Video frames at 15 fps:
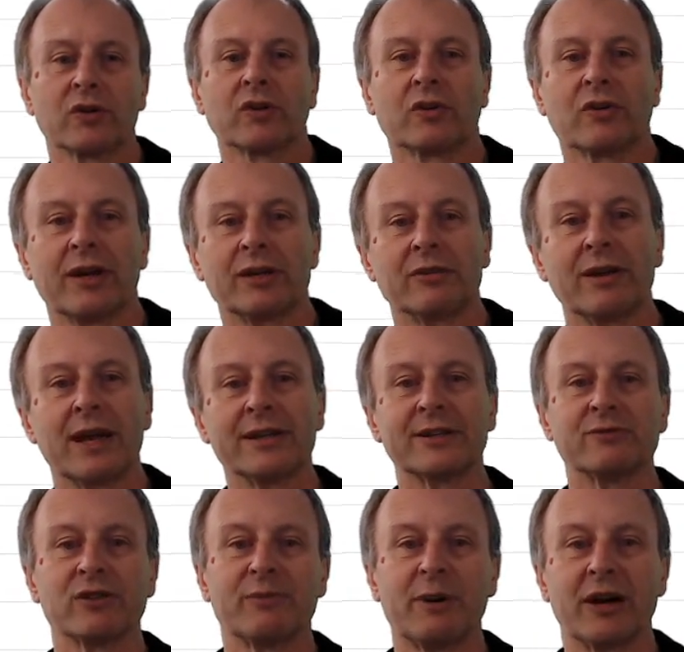create a
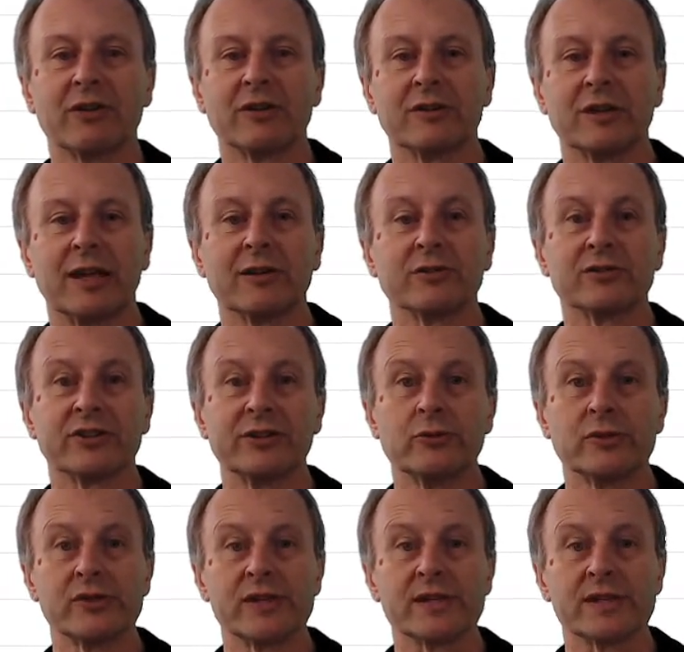routing with parallel
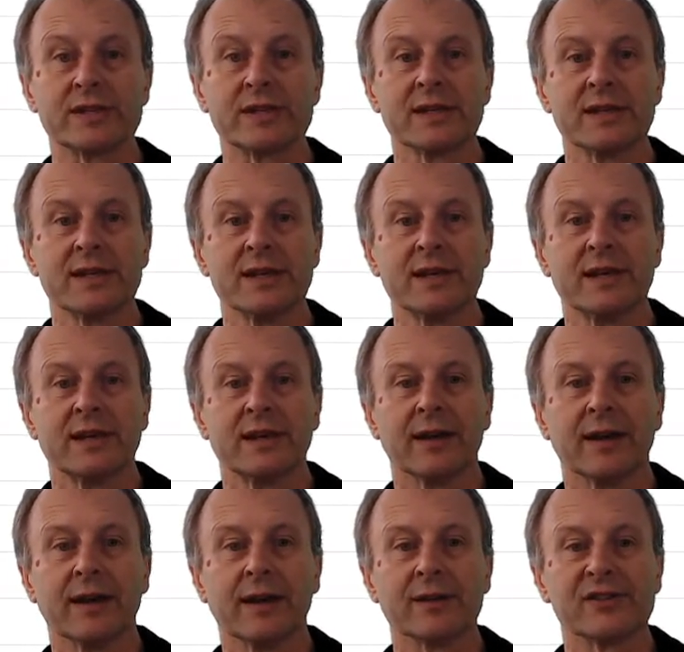sequences.
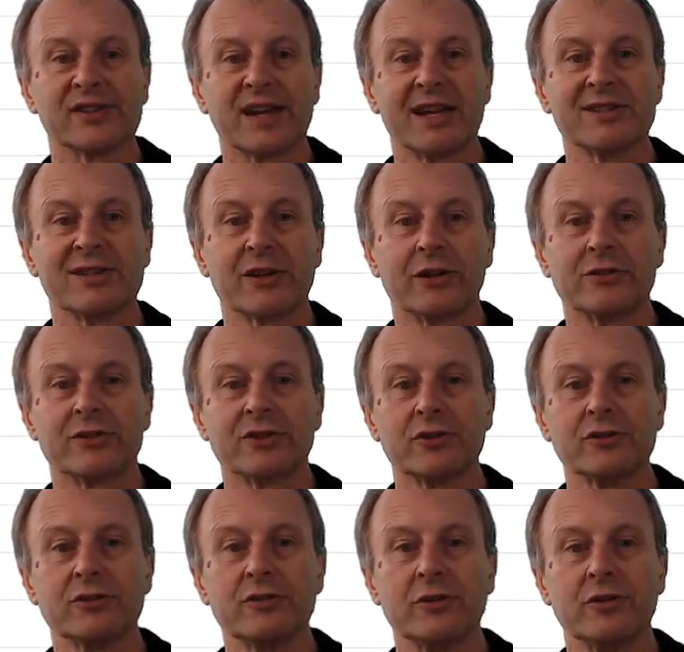
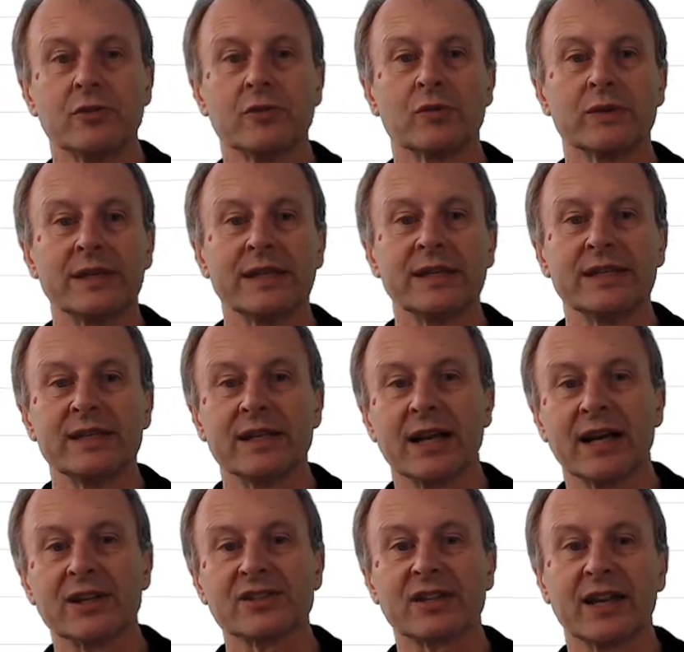CA02, we
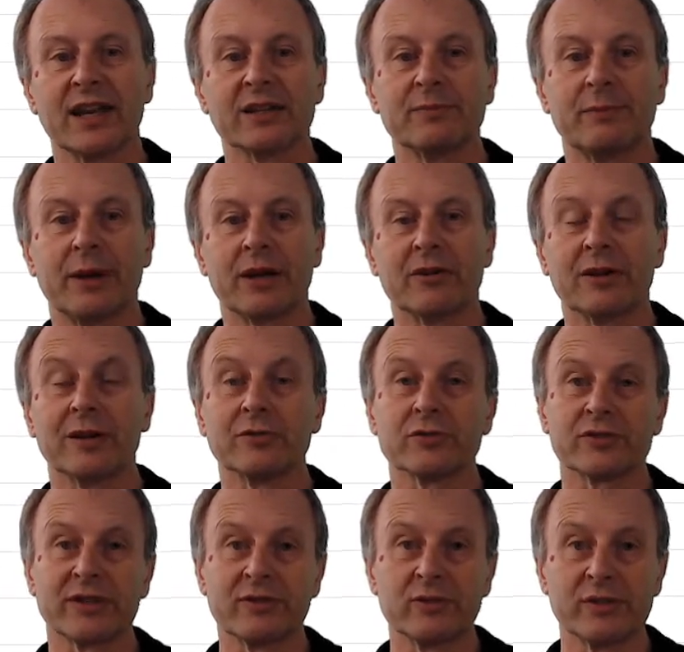select parallel
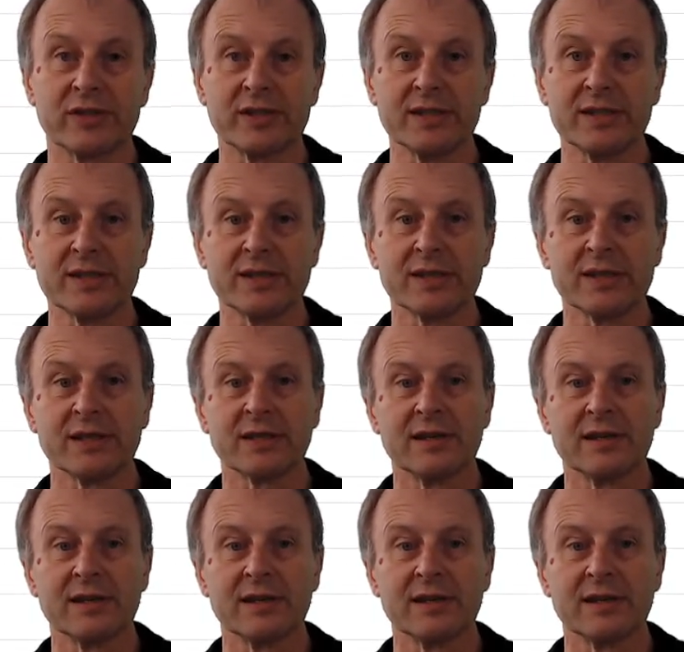sequences.